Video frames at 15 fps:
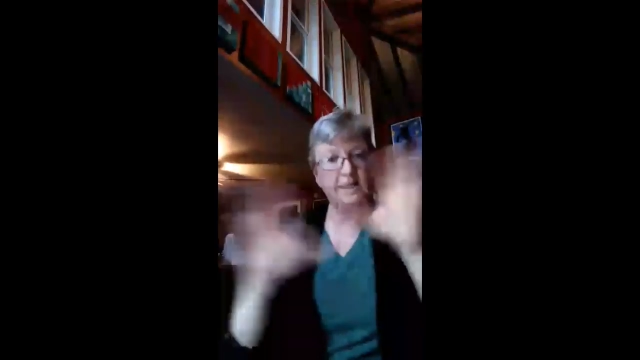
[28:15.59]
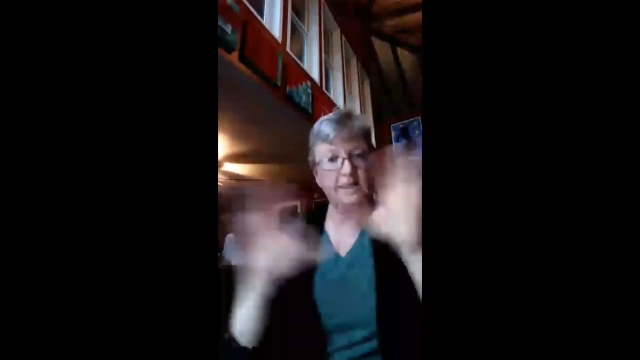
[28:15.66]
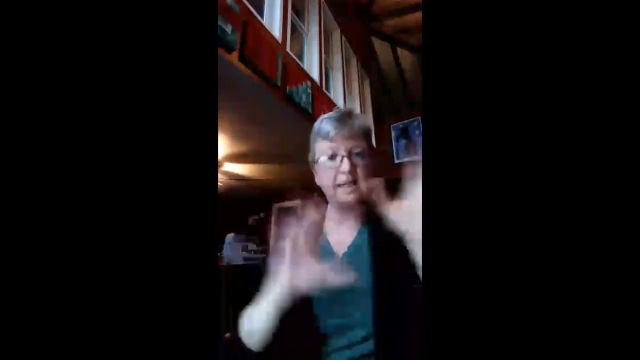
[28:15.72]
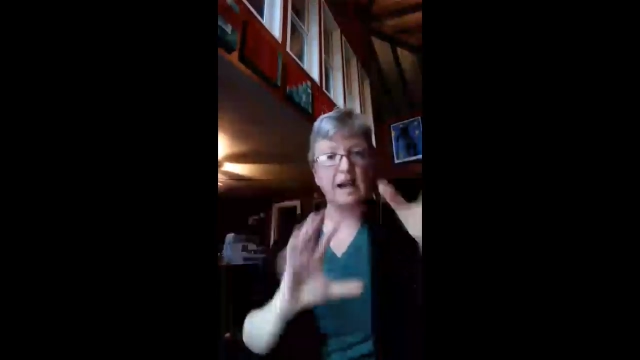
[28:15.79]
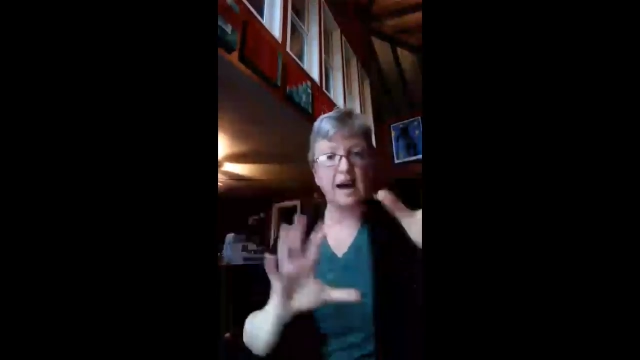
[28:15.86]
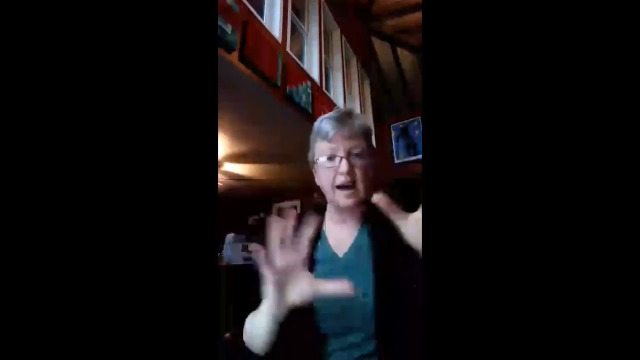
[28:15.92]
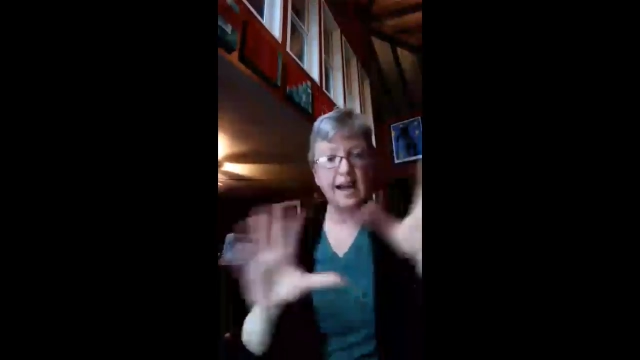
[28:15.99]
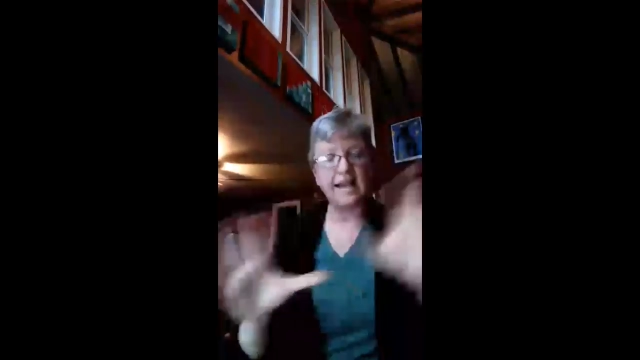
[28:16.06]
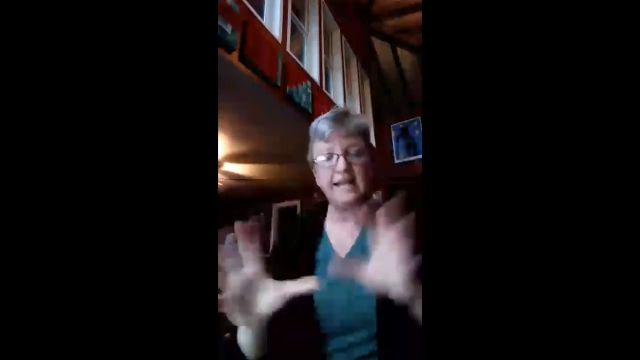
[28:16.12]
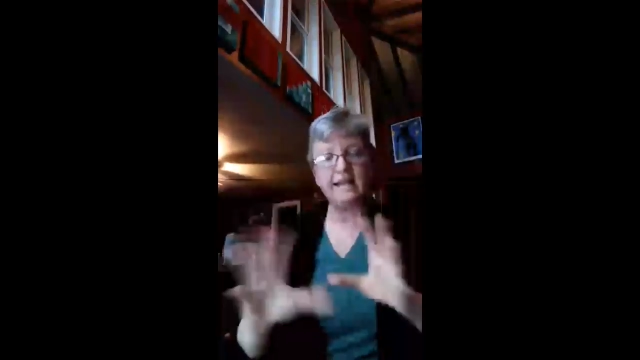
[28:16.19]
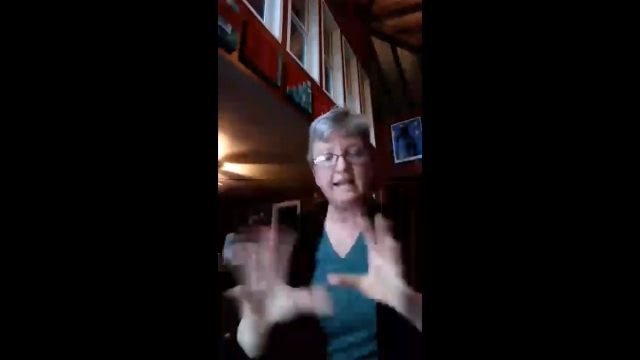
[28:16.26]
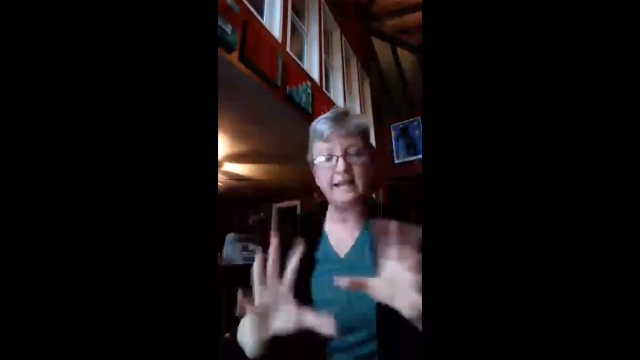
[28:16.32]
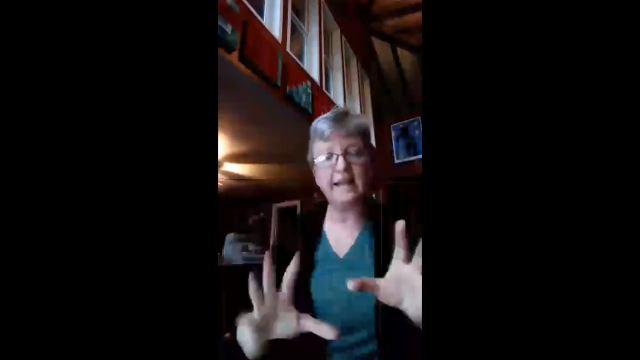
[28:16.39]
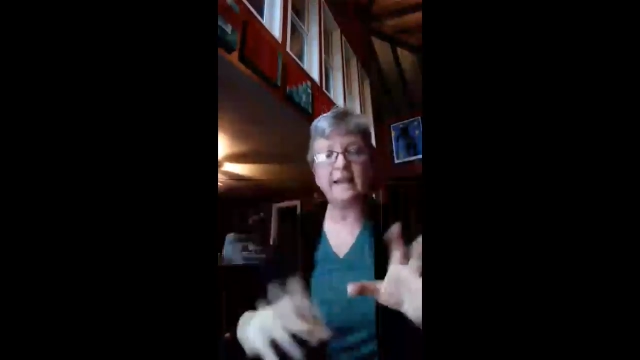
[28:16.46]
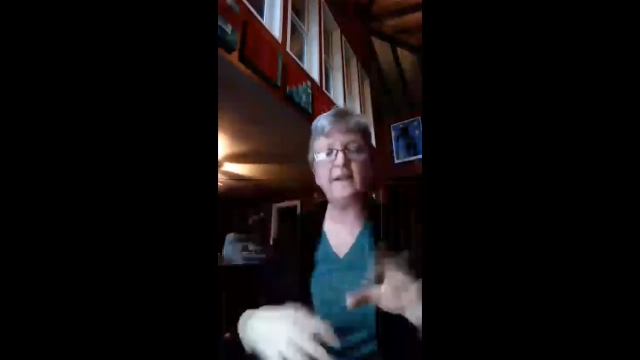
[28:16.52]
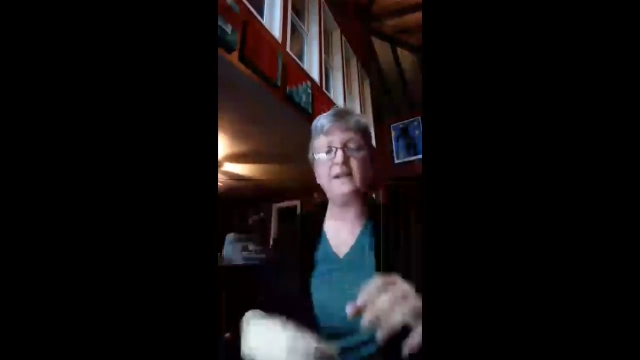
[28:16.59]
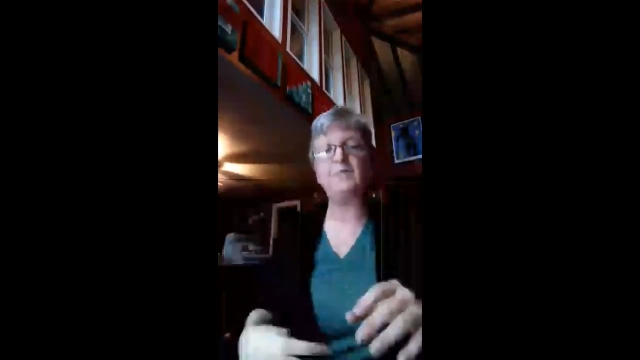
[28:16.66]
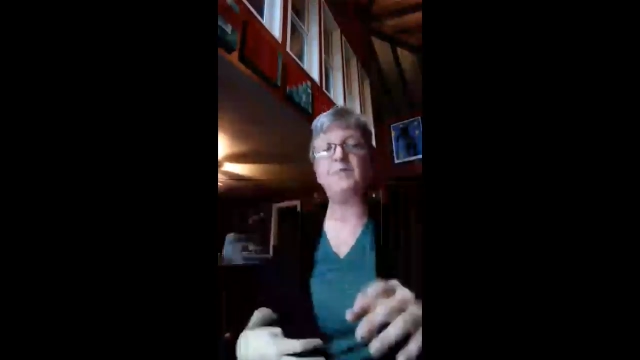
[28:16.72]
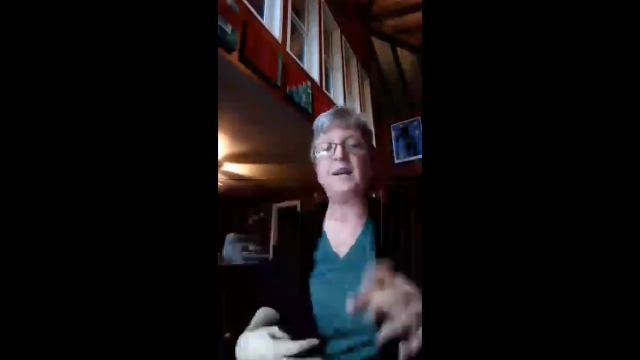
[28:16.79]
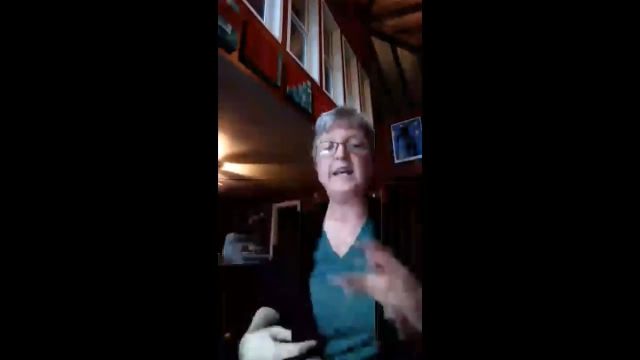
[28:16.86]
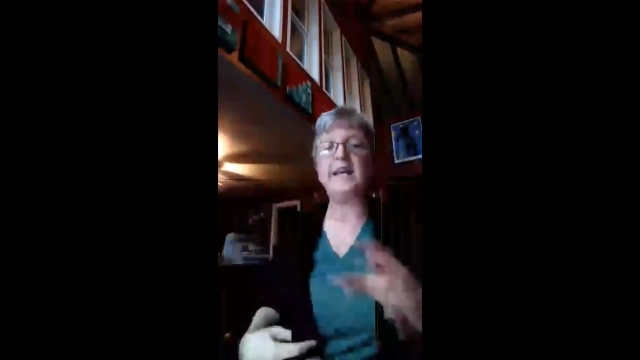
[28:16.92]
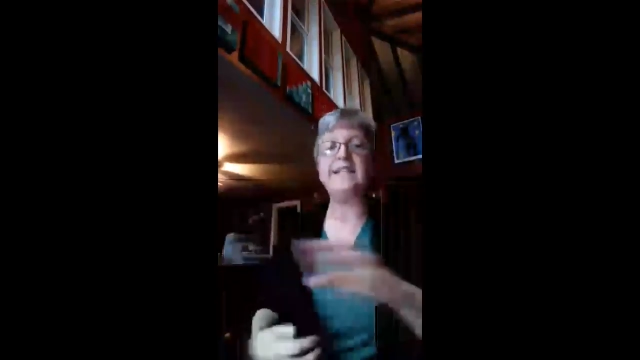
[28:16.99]
sky in there,
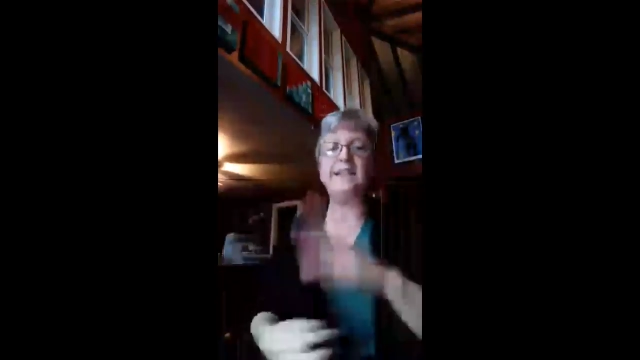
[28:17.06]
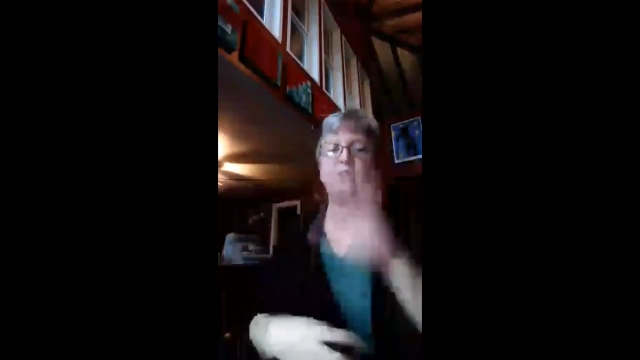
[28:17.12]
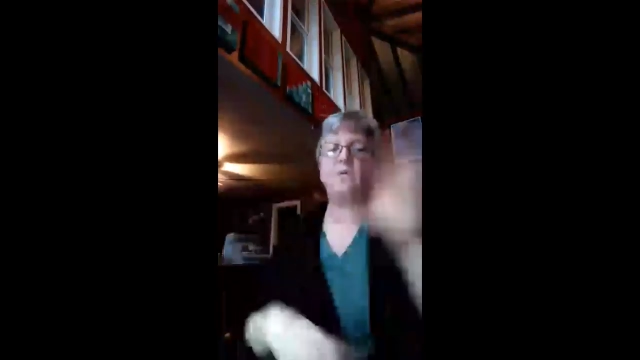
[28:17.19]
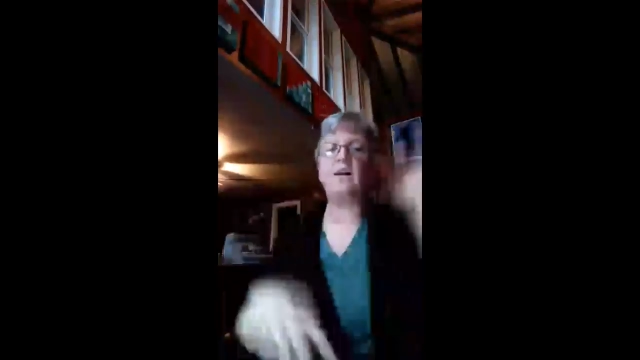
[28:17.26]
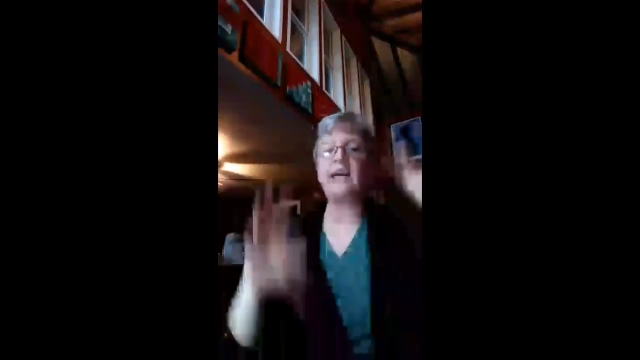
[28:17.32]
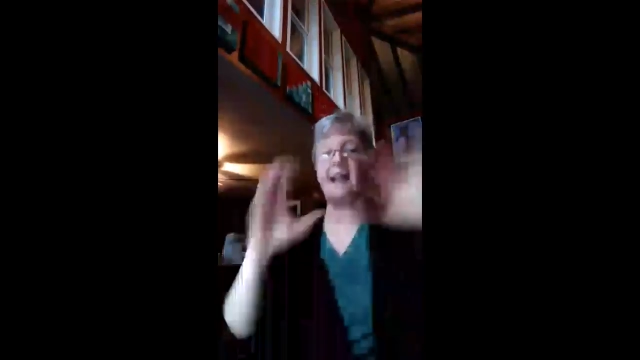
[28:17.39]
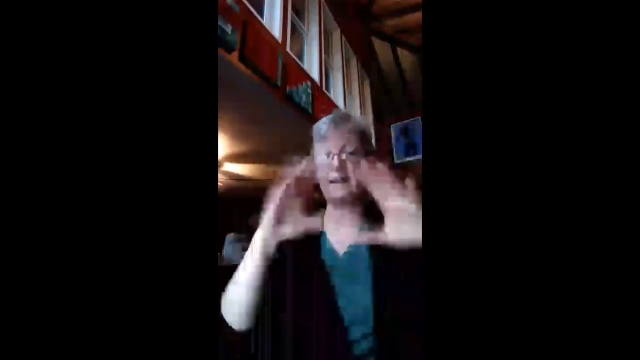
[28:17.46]
but I didn't want